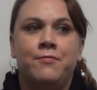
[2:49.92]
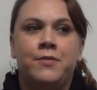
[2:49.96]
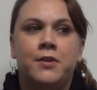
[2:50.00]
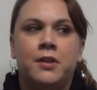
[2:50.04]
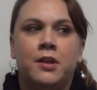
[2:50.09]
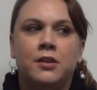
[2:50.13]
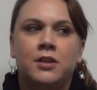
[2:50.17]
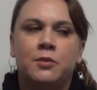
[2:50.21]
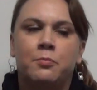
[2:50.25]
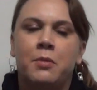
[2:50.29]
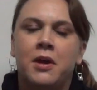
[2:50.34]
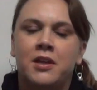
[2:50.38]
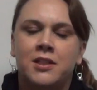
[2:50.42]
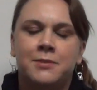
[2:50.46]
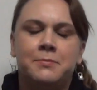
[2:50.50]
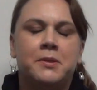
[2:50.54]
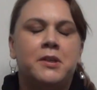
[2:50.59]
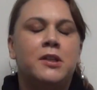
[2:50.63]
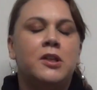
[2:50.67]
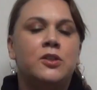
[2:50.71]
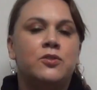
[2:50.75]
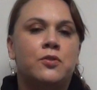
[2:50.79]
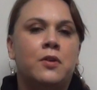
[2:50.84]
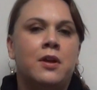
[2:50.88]
I feel like the
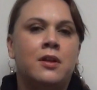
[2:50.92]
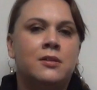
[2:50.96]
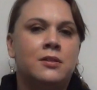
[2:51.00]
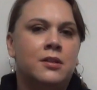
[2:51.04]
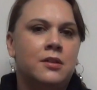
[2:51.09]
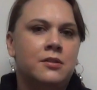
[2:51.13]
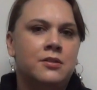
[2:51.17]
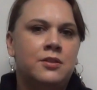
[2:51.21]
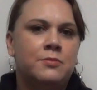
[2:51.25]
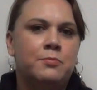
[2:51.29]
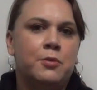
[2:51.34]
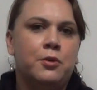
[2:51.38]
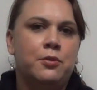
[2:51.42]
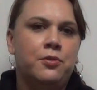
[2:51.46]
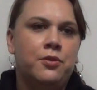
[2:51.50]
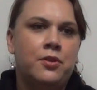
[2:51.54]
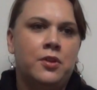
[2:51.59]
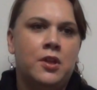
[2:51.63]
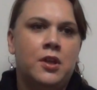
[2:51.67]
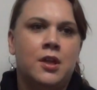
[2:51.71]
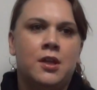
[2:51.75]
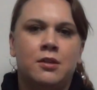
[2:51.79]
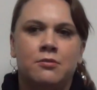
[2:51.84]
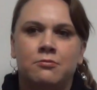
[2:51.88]
possibilities are endless,
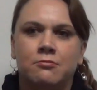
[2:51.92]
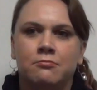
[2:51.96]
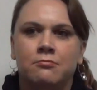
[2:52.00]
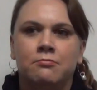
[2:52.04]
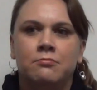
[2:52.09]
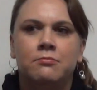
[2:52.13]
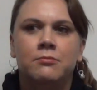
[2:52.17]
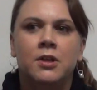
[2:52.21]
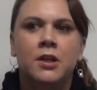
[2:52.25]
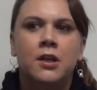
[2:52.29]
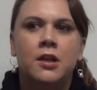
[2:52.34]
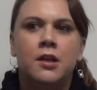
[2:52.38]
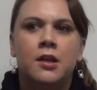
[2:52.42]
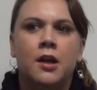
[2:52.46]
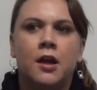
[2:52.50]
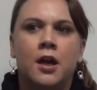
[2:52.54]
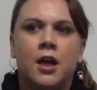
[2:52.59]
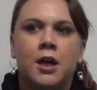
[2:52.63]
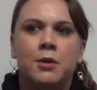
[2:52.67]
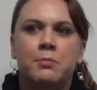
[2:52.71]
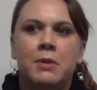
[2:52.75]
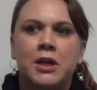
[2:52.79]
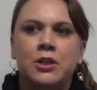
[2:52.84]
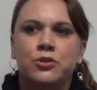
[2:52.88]
both in
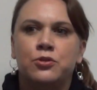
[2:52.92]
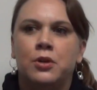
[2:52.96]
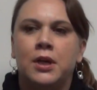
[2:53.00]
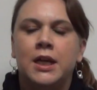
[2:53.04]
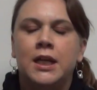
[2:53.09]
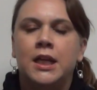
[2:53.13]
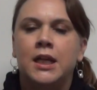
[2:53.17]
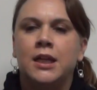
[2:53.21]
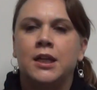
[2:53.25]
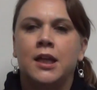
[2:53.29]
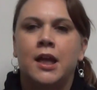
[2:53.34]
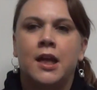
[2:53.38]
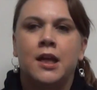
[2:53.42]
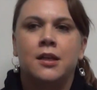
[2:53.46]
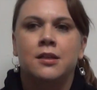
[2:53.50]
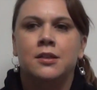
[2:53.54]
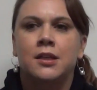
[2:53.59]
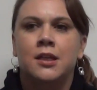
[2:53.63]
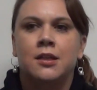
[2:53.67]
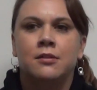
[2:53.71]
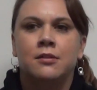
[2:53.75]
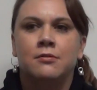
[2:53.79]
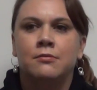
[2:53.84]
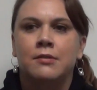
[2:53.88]
uh, my training
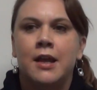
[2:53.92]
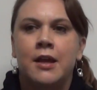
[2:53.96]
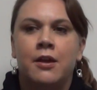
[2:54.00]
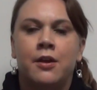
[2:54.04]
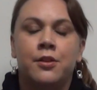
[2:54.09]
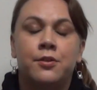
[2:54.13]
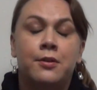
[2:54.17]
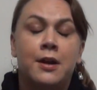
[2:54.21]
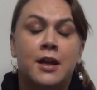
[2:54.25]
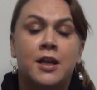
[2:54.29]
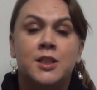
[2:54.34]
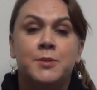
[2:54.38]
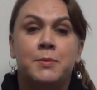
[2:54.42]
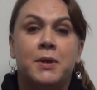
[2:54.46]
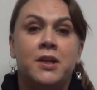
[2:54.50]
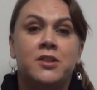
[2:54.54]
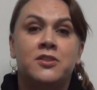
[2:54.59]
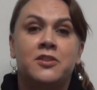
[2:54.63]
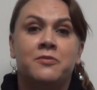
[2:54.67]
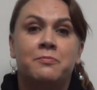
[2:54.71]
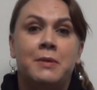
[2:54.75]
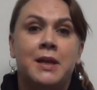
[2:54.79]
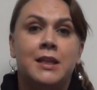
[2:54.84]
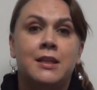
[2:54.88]
and in other
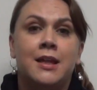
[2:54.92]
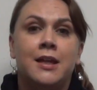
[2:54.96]
aspects of my